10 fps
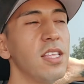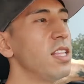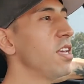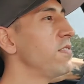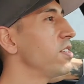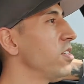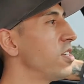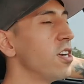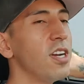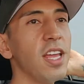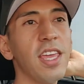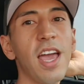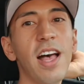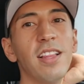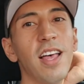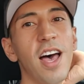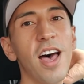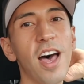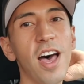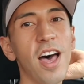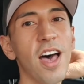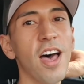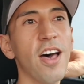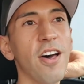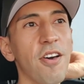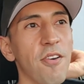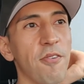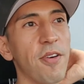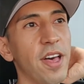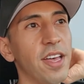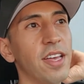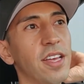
the leaves are turning yellow.